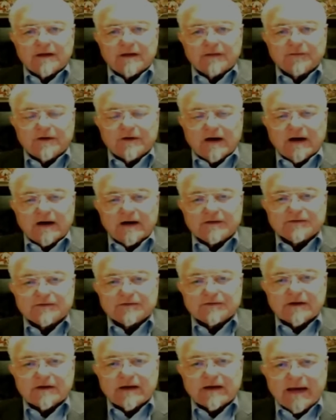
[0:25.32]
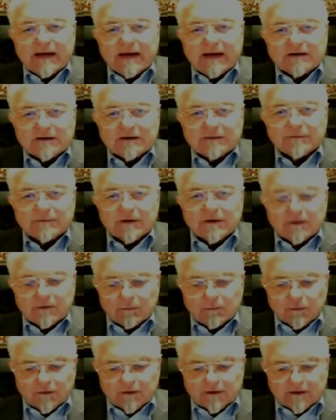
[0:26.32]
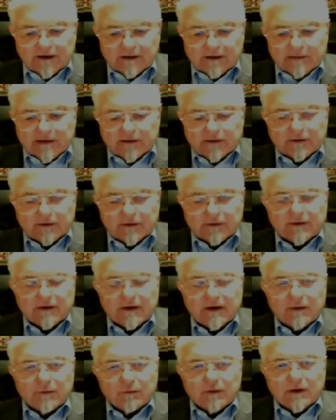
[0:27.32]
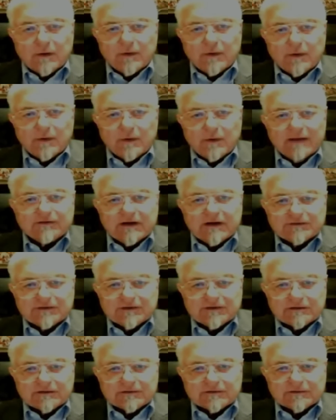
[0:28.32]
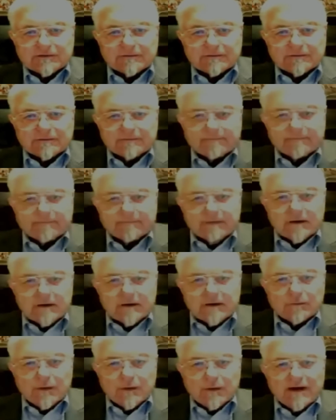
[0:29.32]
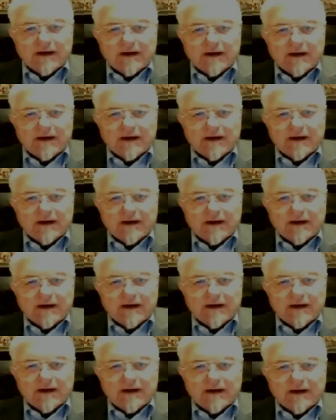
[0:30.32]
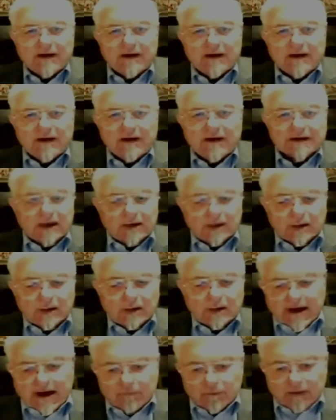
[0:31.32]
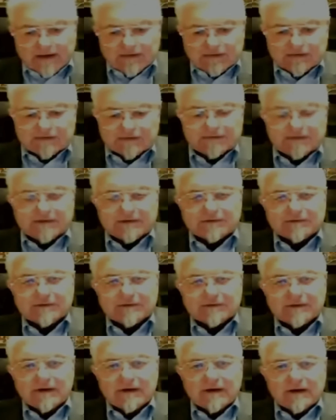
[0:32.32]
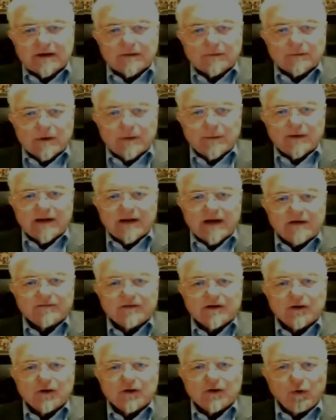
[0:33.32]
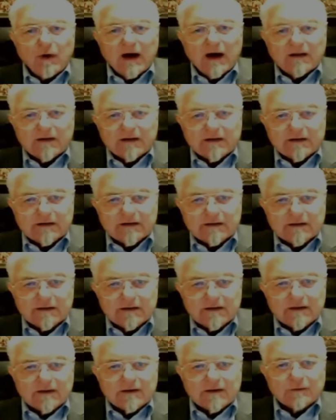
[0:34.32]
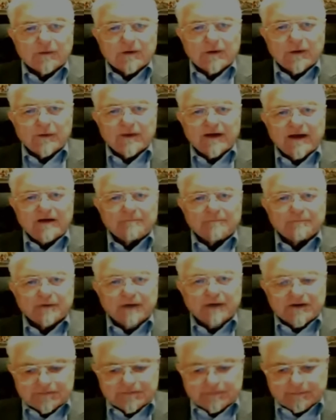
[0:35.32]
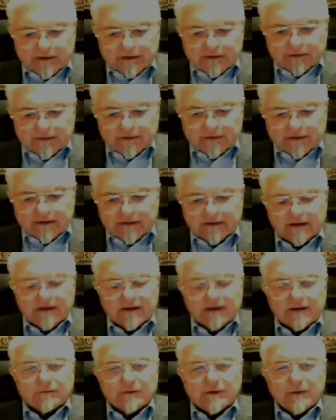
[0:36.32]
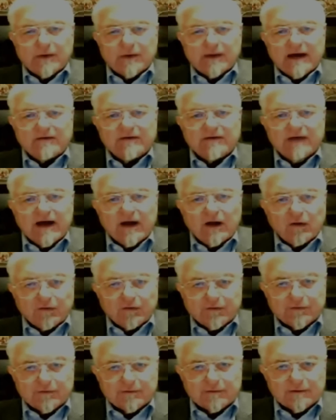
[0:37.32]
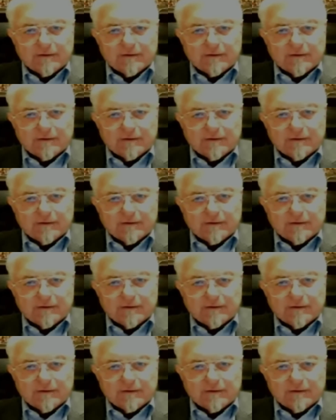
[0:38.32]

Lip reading: God's kingdom were to come on earth. We would have justice. We would have peace. We would have rights. We would have equality. We would have prosperity. We would have health.